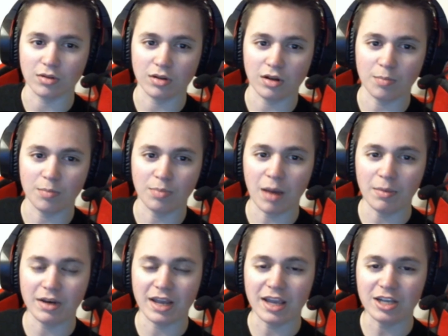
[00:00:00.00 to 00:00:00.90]

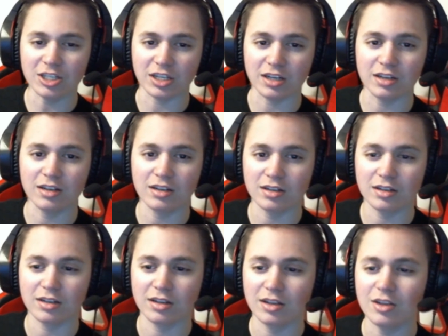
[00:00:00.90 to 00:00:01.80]
abomination?
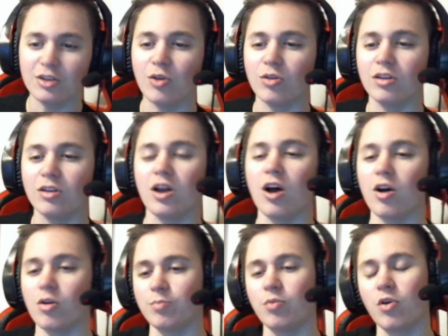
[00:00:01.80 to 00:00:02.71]
You don't...
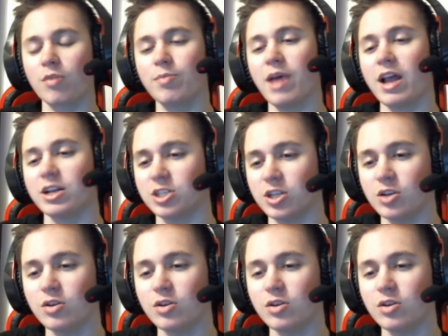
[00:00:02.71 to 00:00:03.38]
No, Pork Patch, you